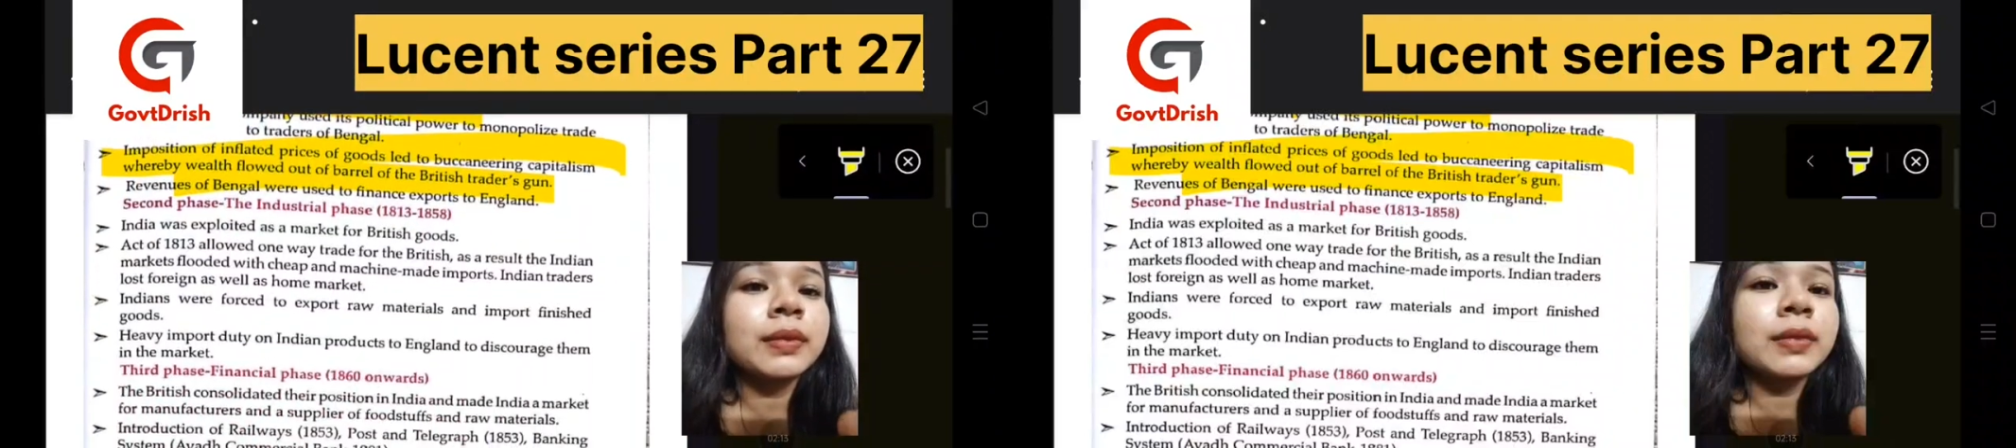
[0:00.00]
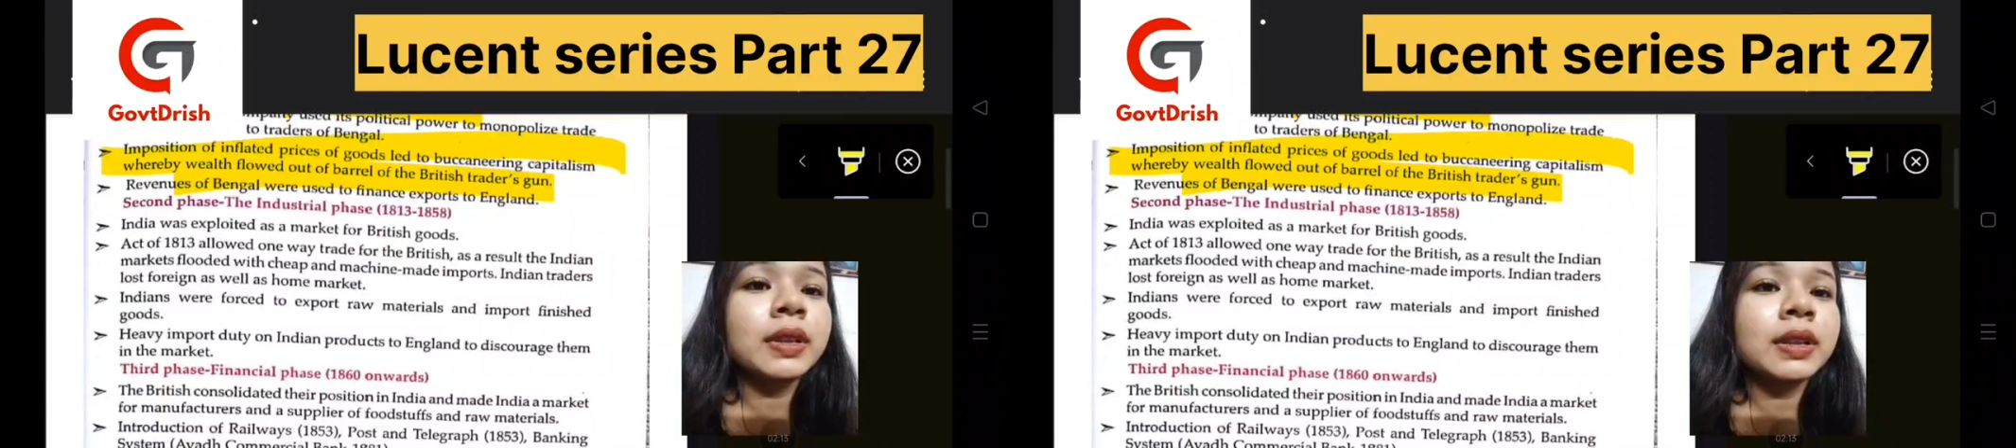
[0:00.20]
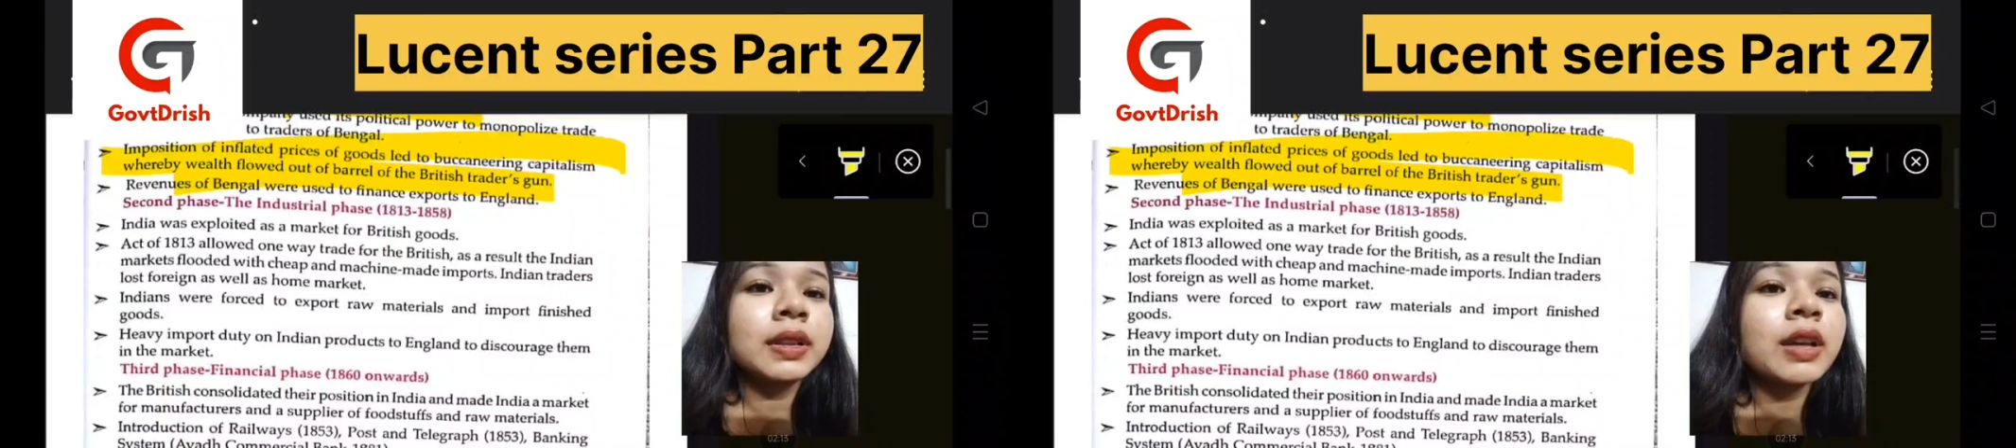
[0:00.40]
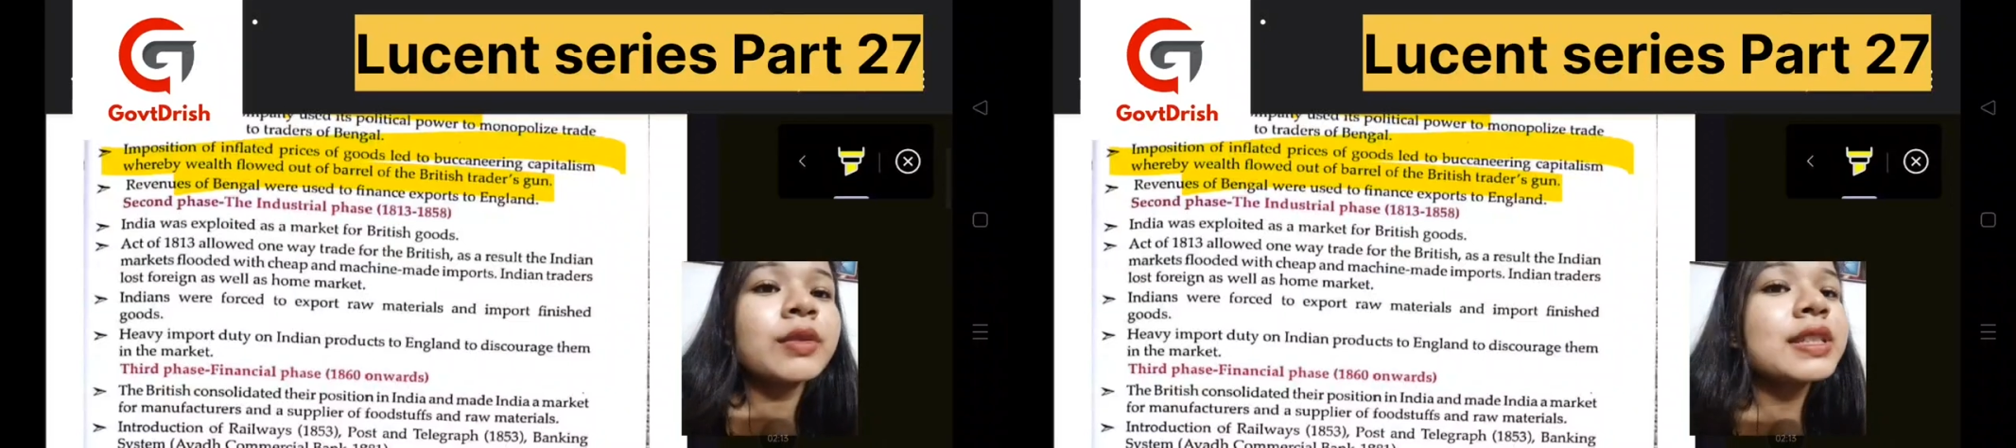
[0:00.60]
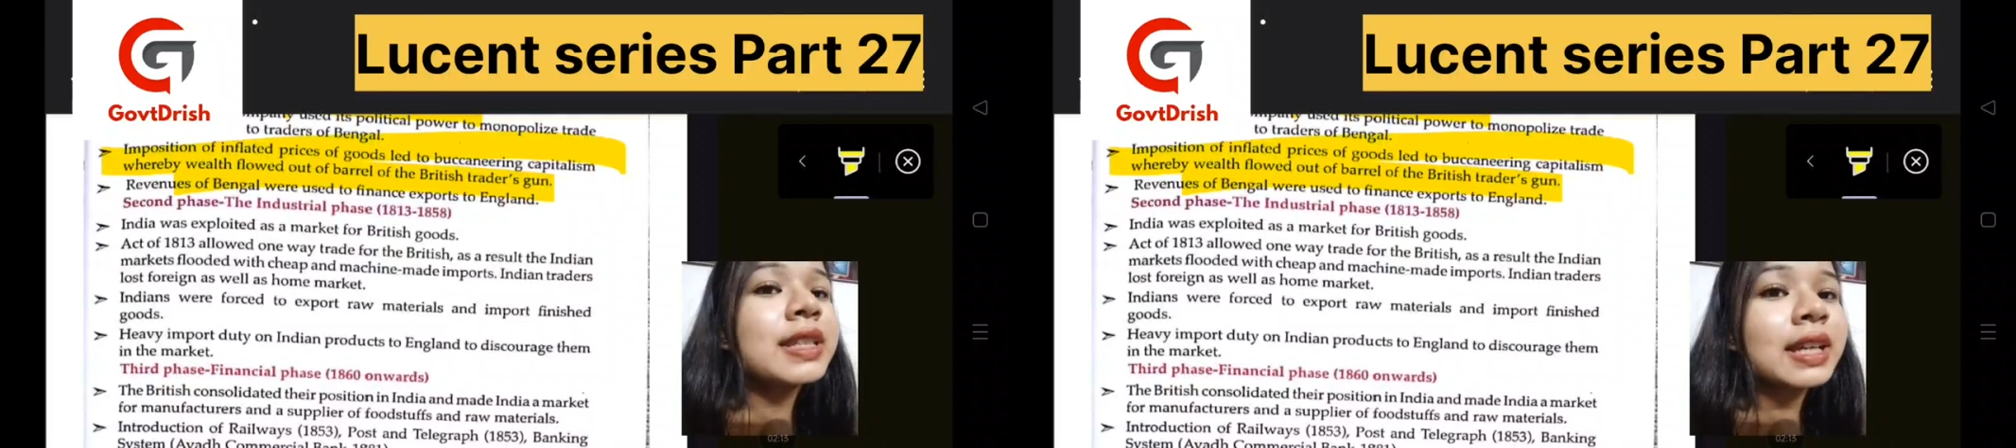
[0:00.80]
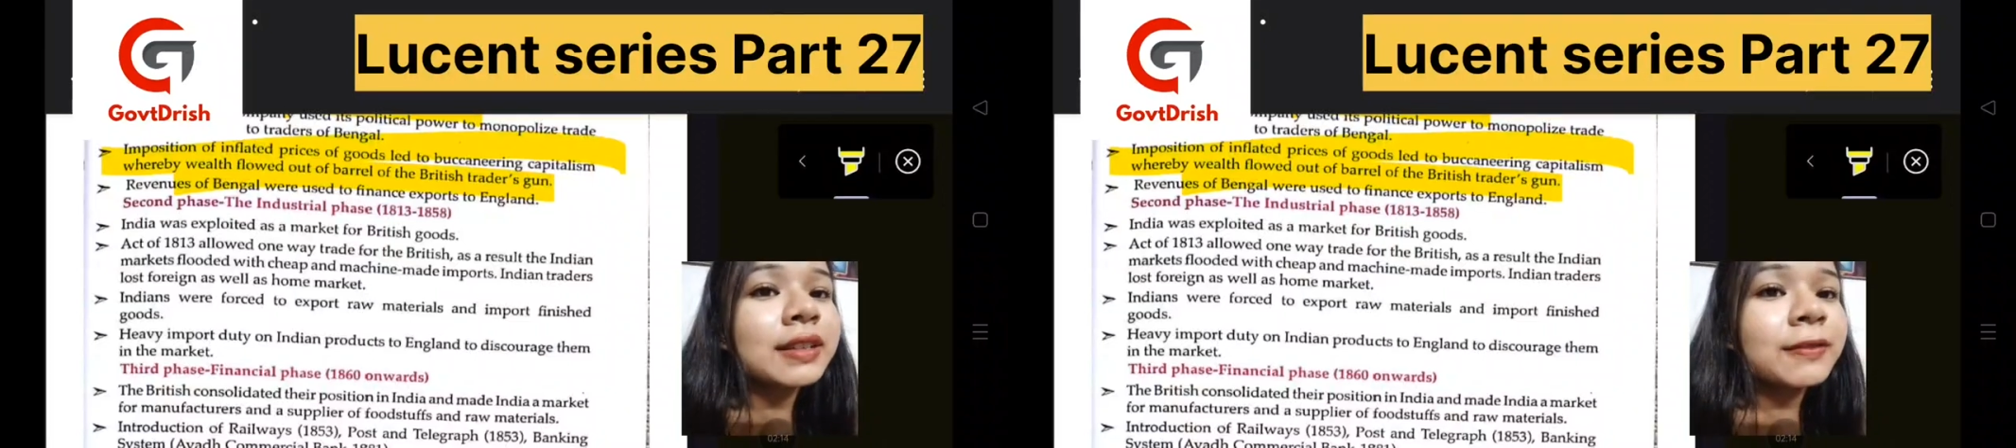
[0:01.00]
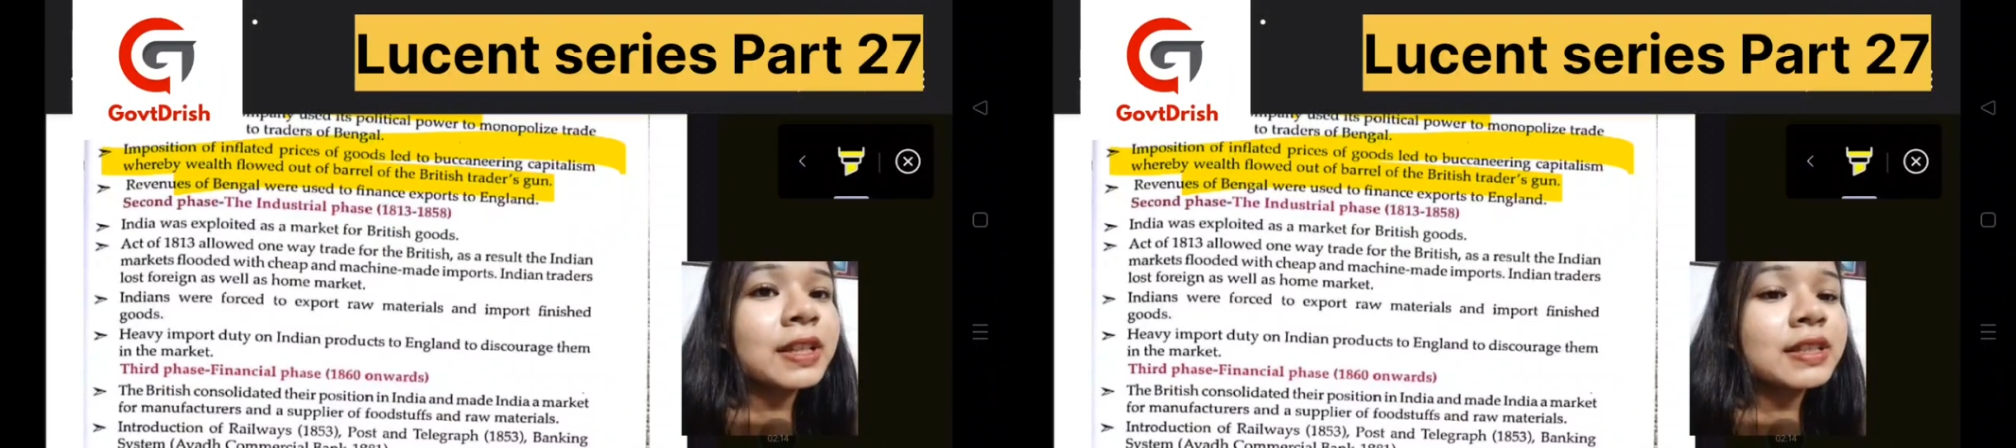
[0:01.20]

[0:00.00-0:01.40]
Now the second phase, that